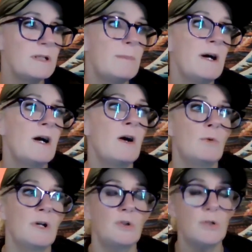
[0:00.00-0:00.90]
will be about,
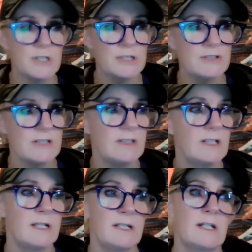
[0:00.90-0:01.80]
what questions I
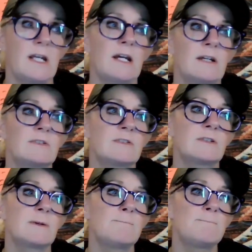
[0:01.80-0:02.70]
think I can ask.
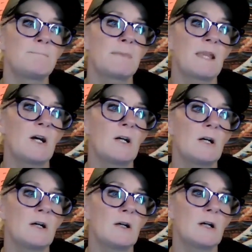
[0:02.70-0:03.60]

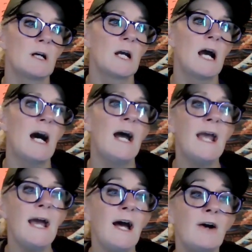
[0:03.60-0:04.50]
Uh, I
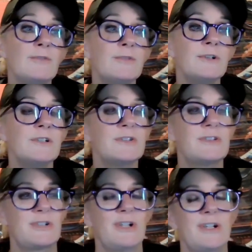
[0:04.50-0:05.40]
have
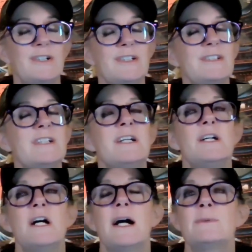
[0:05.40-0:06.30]
started,
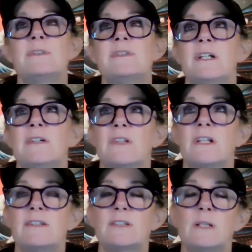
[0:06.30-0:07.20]
I would say over the
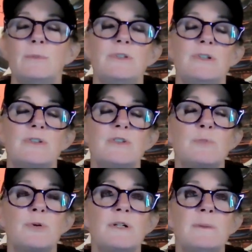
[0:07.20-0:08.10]
last couple of years,
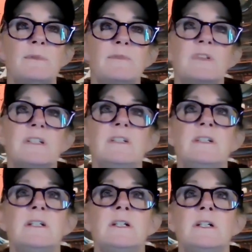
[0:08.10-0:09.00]

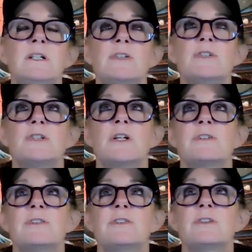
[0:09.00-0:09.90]
preemptively
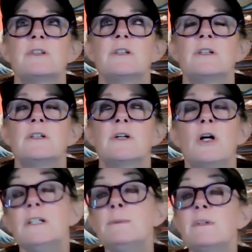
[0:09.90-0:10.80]
just
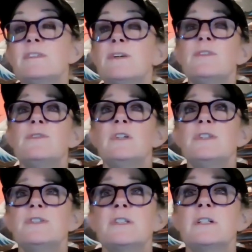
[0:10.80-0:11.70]
calling myself the
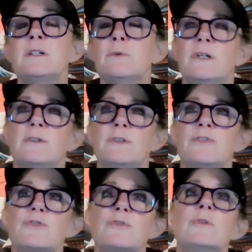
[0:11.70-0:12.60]
village idiot, whether
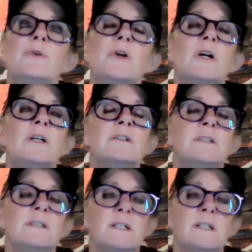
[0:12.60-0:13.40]
it's true or not,